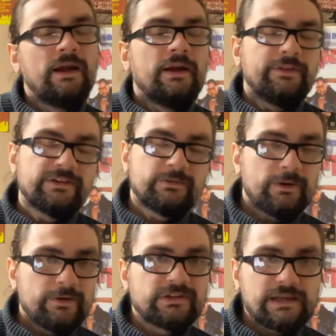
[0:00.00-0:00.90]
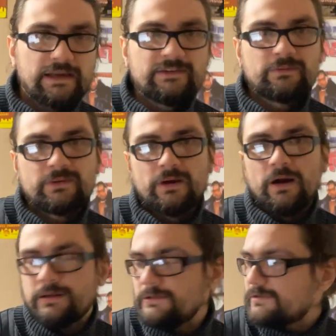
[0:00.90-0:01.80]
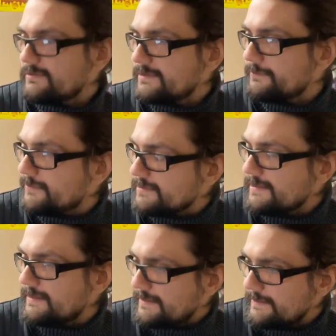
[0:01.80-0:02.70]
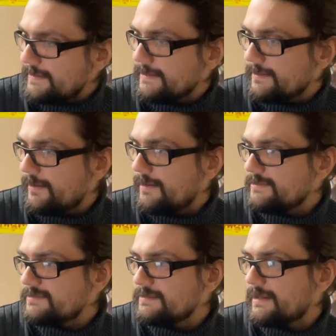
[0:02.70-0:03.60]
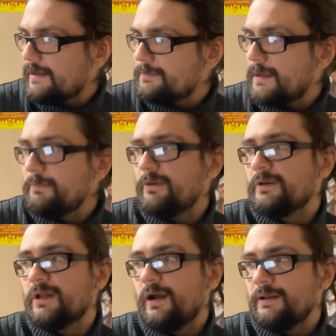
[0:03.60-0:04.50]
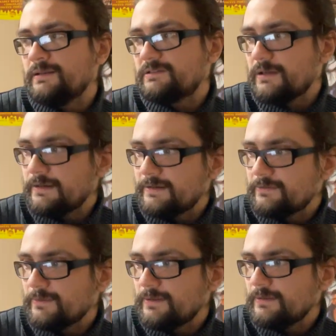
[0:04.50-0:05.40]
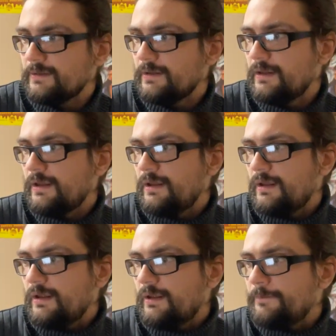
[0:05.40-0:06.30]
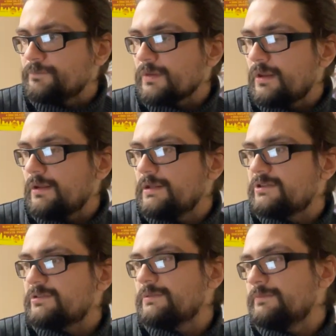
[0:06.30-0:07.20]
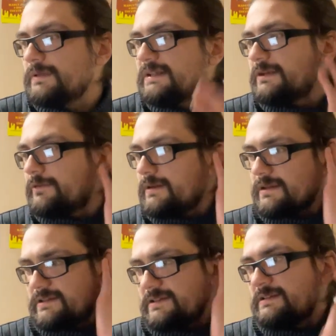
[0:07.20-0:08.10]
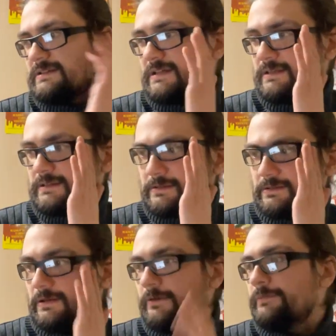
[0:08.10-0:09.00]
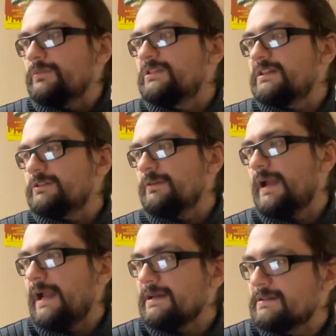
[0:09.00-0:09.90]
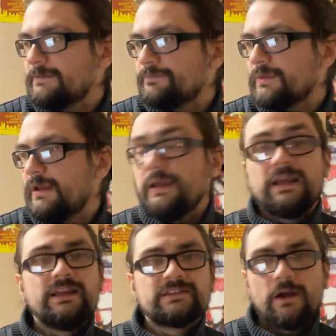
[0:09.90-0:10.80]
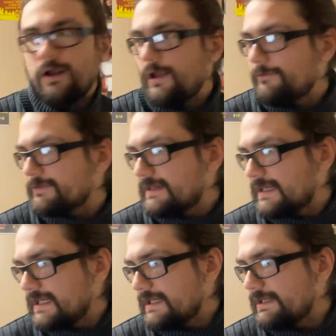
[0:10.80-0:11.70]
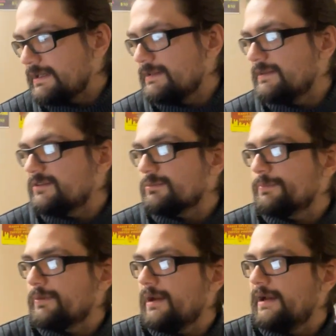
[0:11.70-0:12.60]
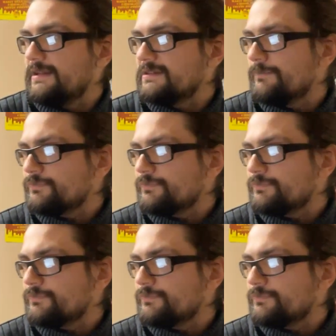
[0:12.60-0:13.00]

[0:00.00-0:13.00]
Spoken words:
this is one of those cases where the audience is a little more lenient, and honestly, I'm more on the audience side on this one. Let's read the critics' consensus, though. Sister Act is off-key in this reprise,